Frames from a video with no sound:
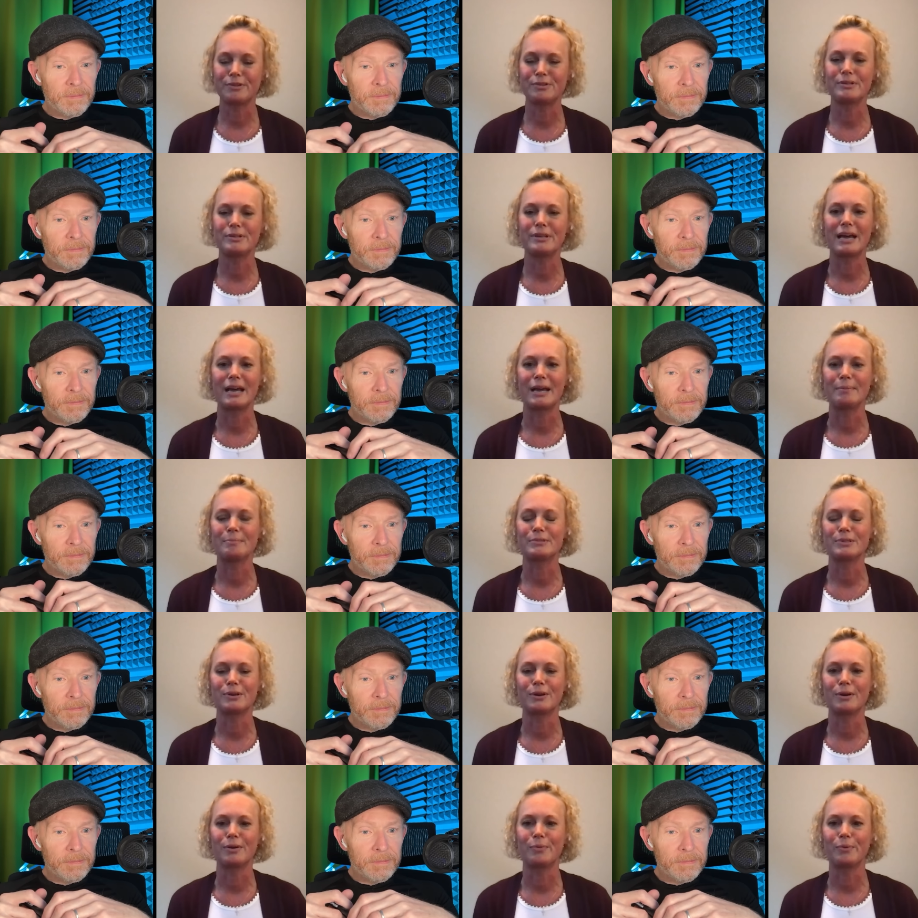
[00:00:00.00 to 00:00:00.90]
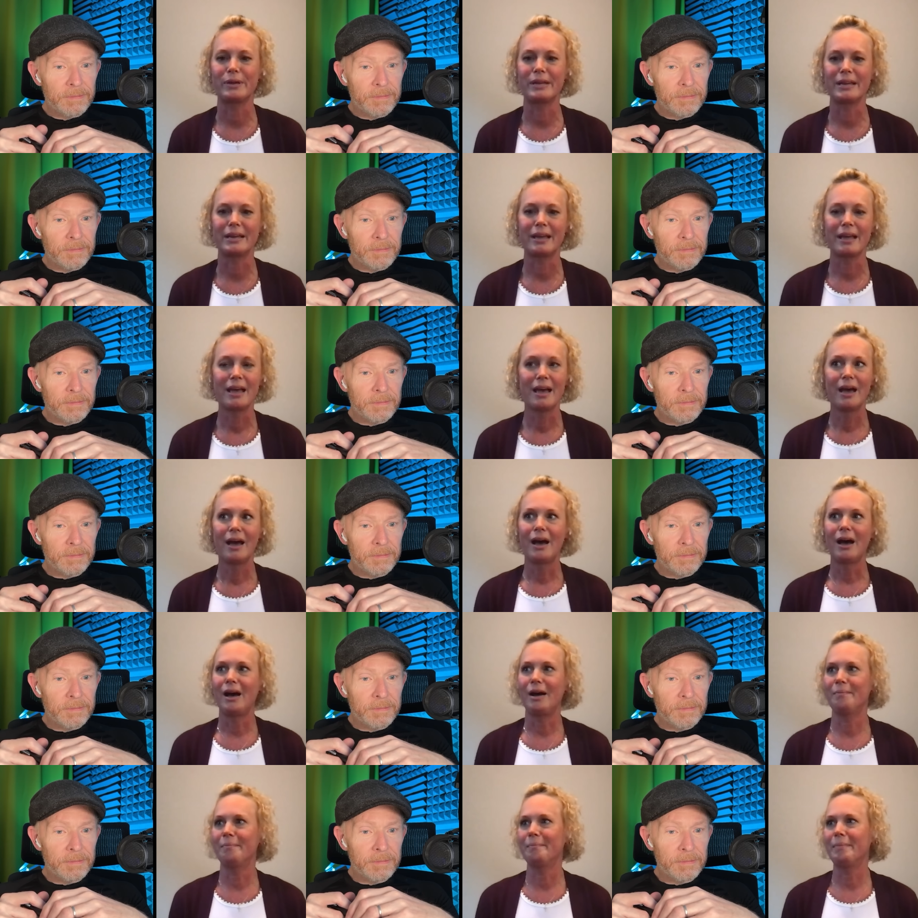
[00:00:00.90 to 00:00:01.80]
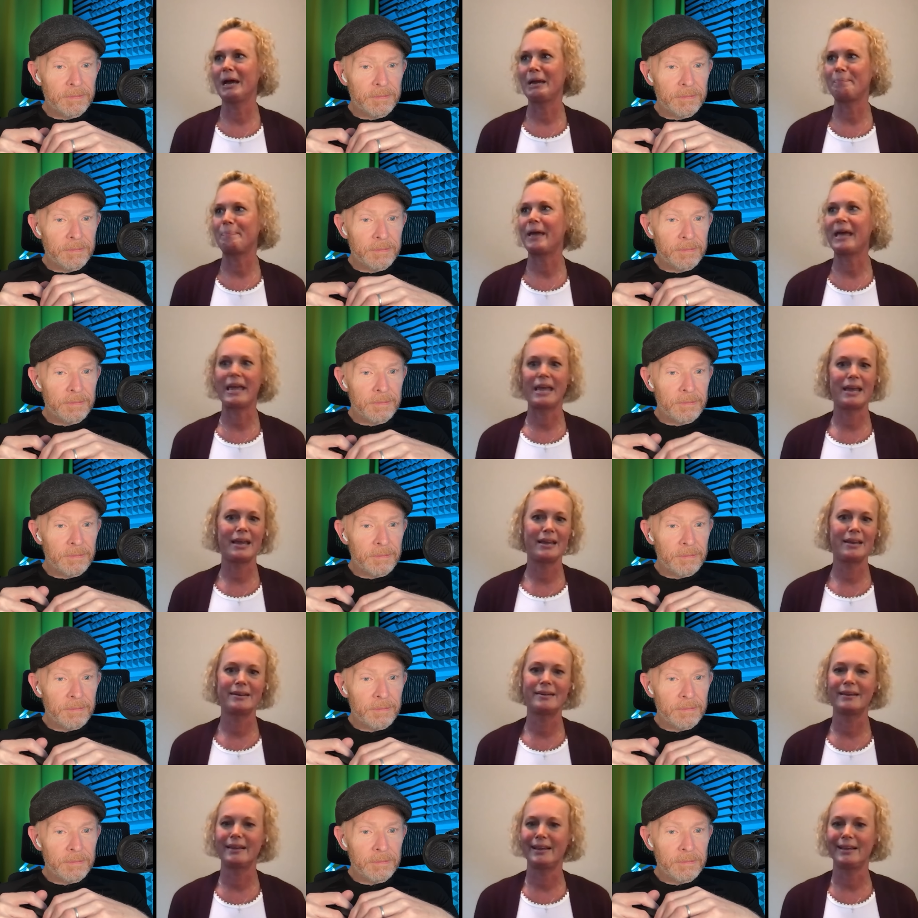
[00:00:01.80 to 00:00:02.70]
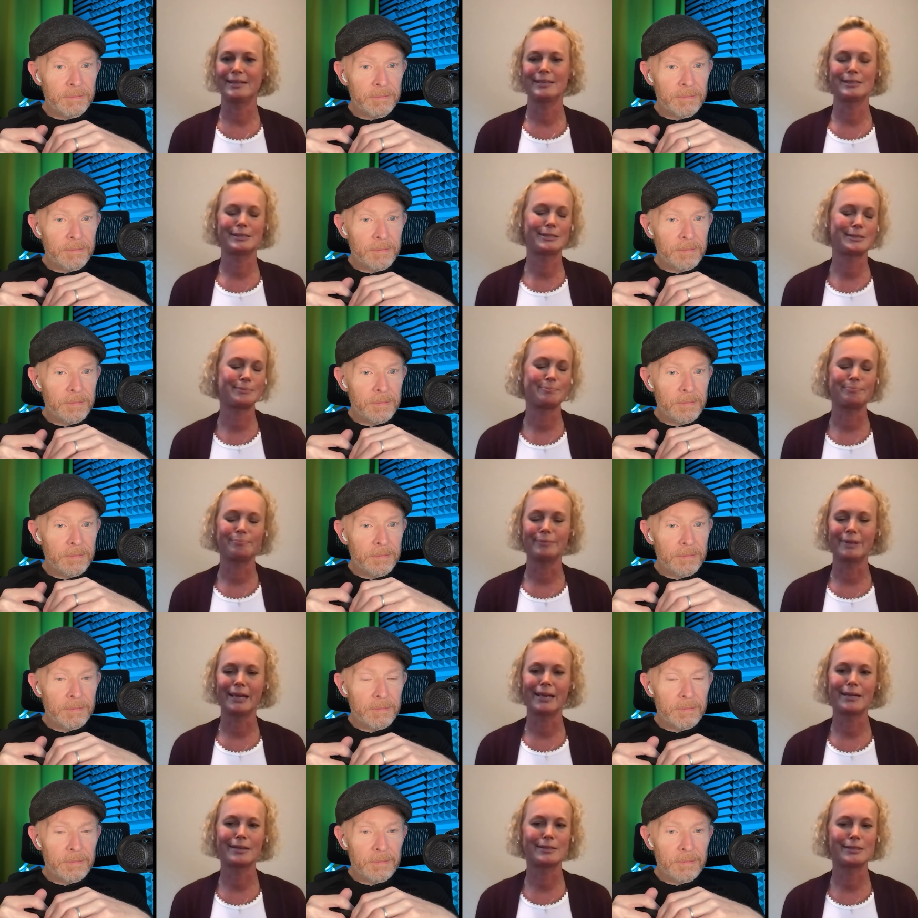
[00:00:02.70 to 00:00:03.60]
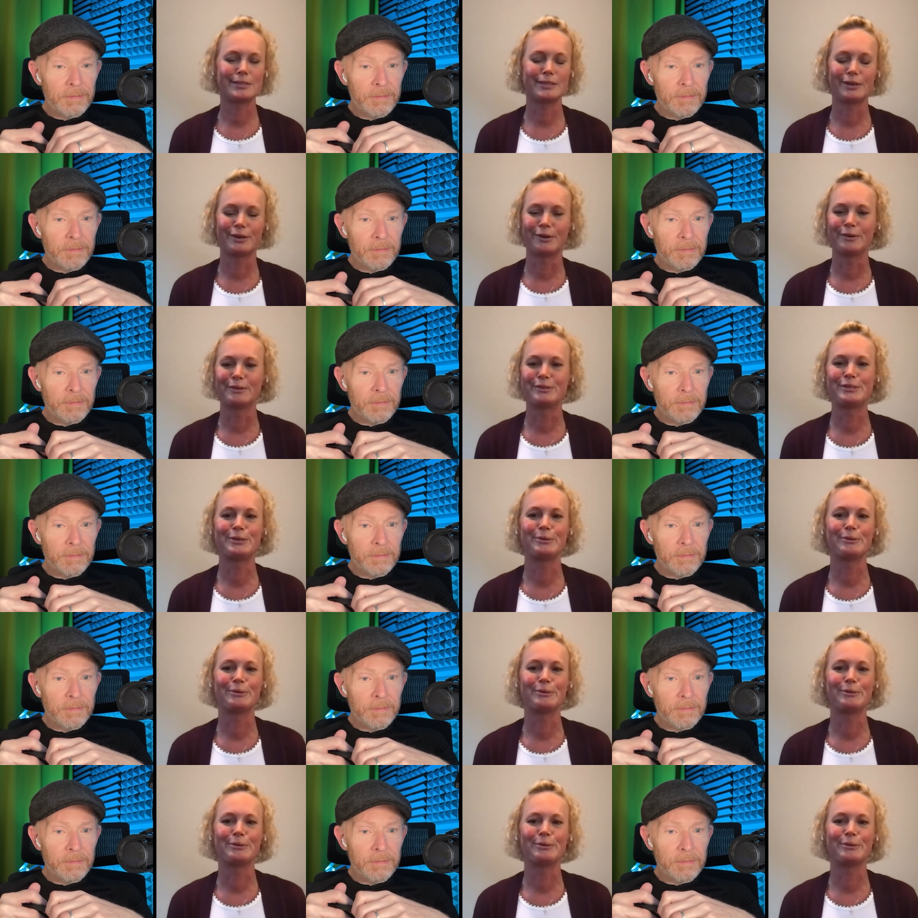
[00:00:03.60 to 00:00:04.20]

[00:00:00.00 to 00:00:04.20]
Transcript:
Speaker 1: a few times a week. Um, my pain is like a zero